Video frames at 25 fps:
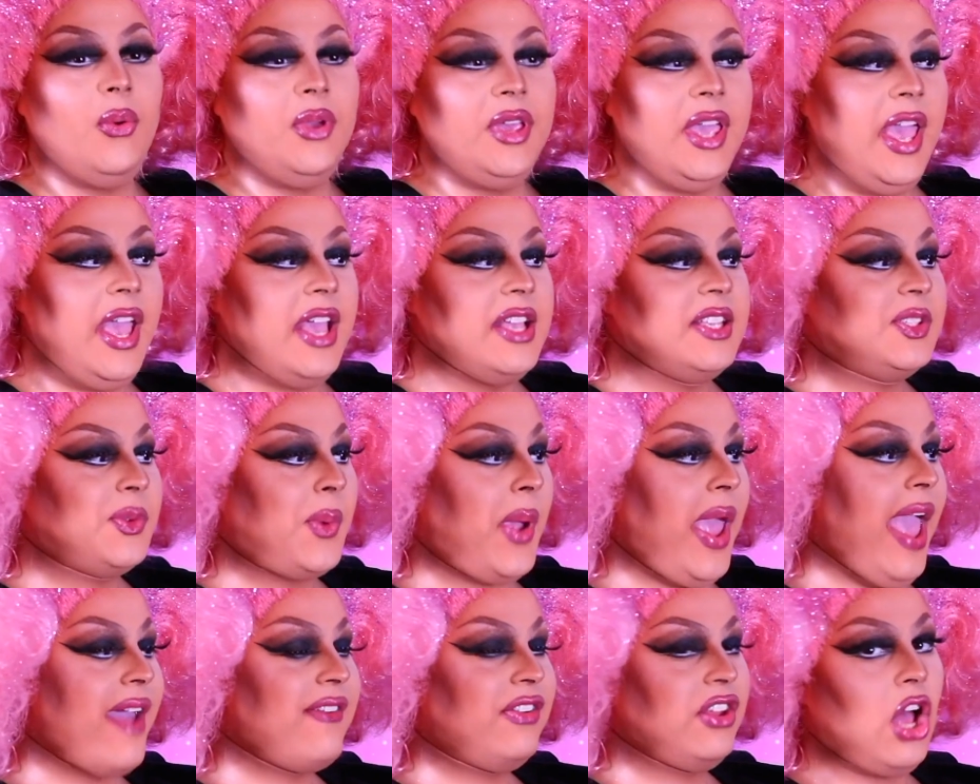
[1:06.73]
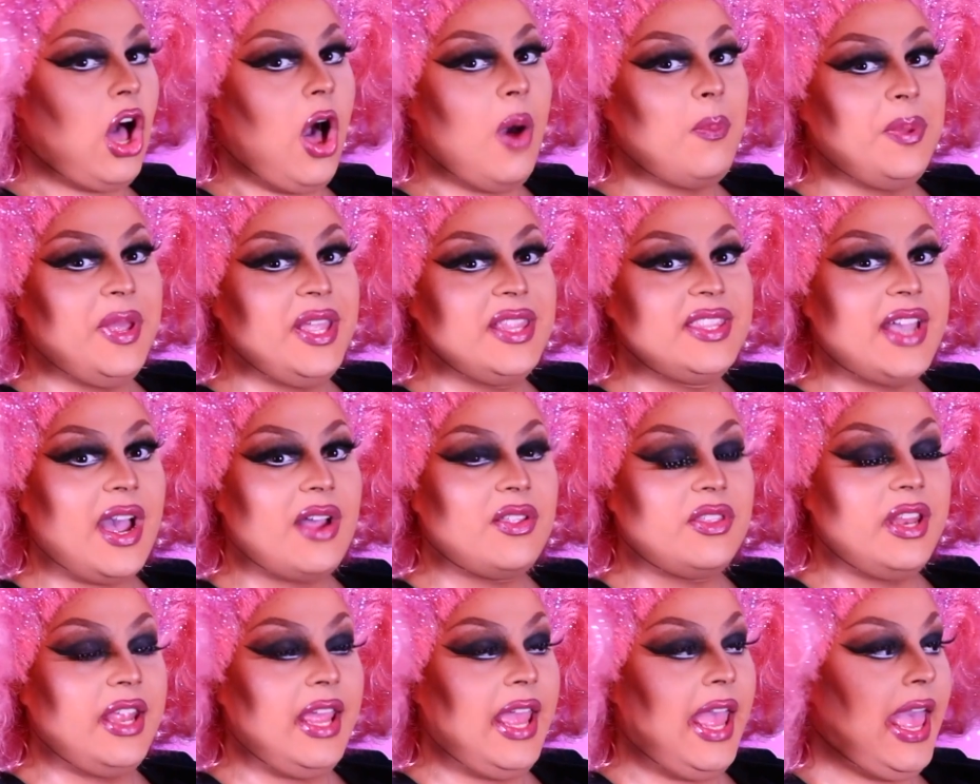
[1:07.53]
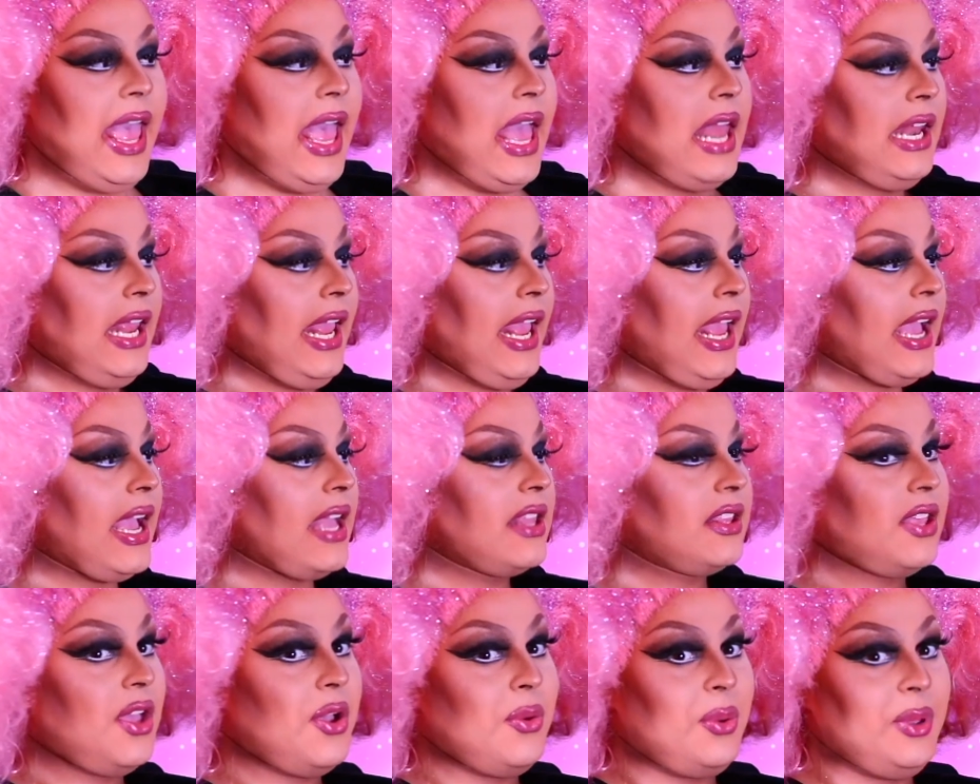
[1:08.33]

Okay, so I have it all pinned down to the head and